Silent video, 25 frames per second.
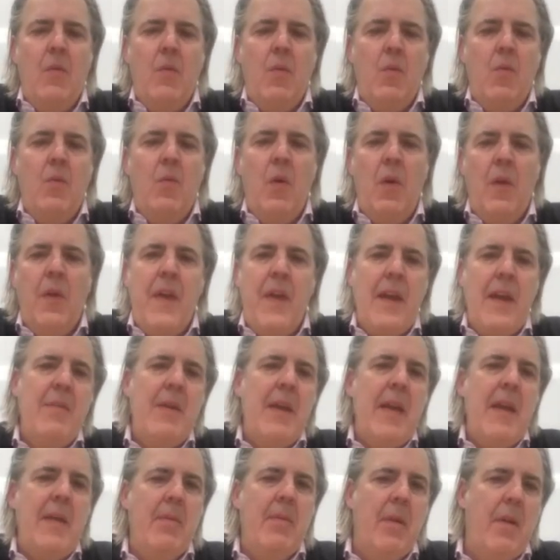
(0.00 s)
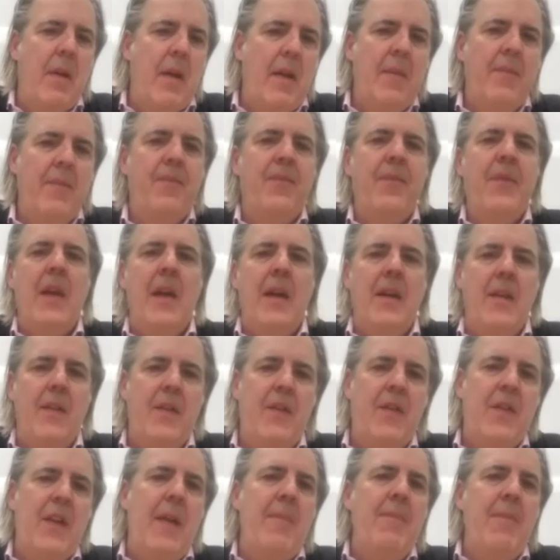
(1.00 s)
will they be able to kind of
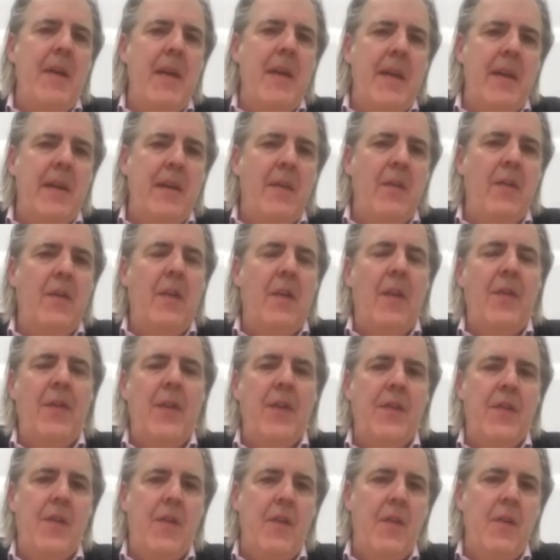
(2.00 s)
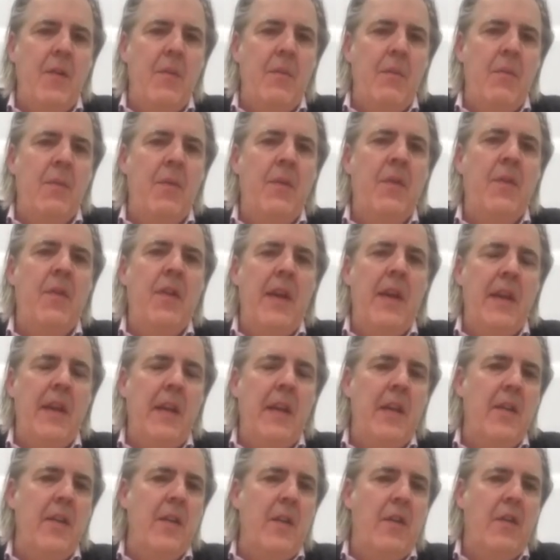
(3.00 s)
step in and set the terms and
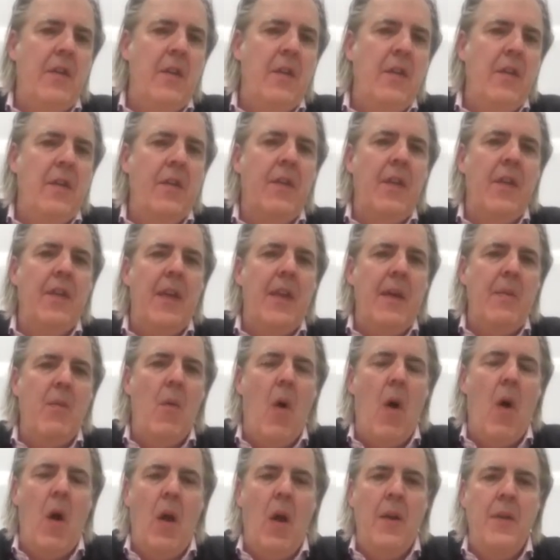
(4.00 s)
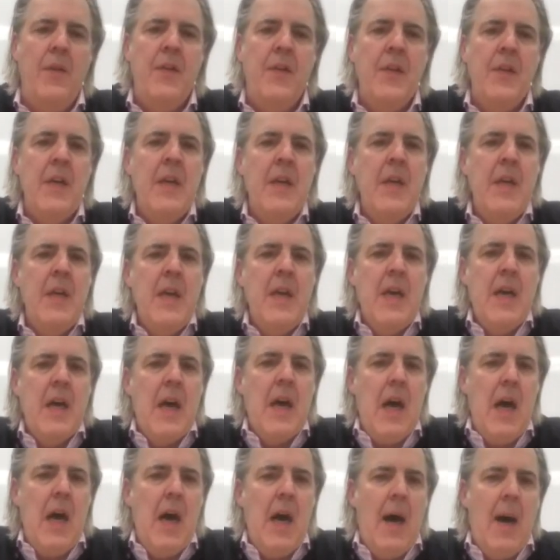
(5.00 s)
conditions that they want,
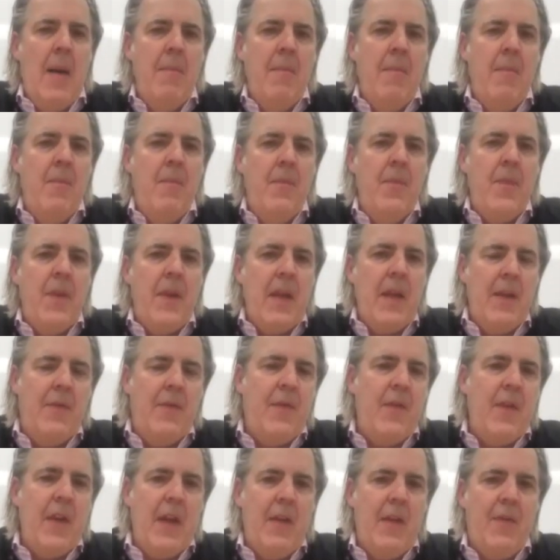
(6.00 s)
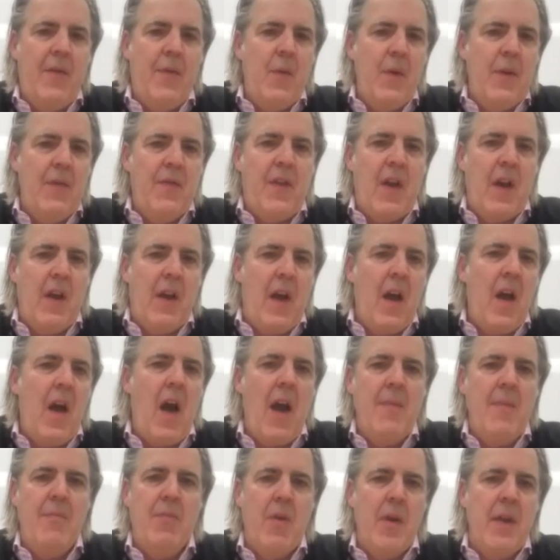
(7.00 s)
if we've got a
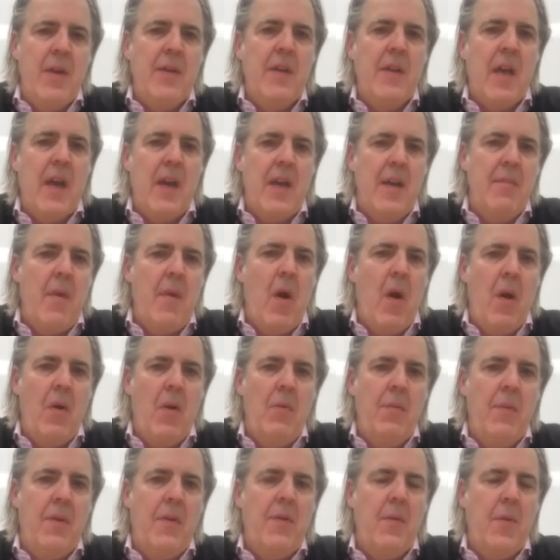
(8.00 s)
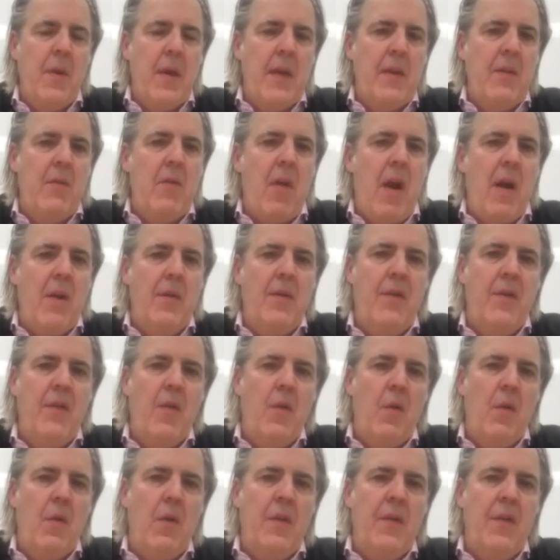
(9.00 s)
hybrid kind of model between
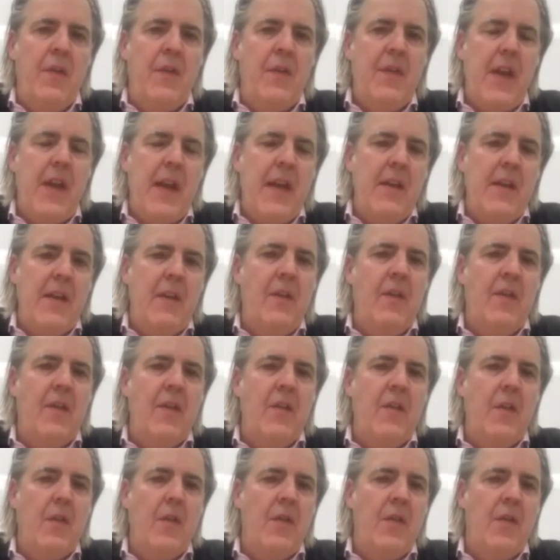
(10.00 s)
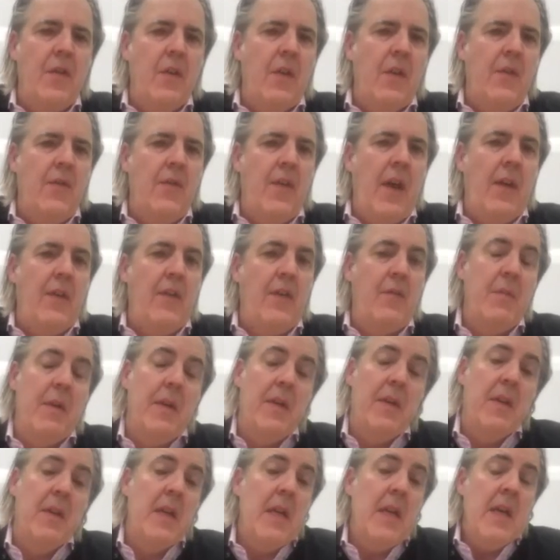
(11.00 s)
crowdsourced and institutional
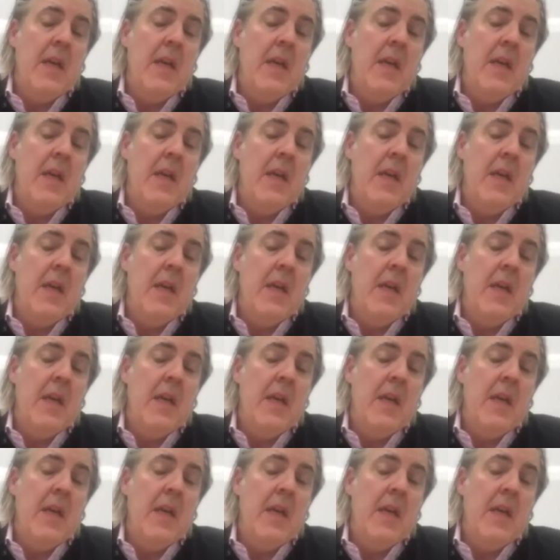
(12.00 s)
investment.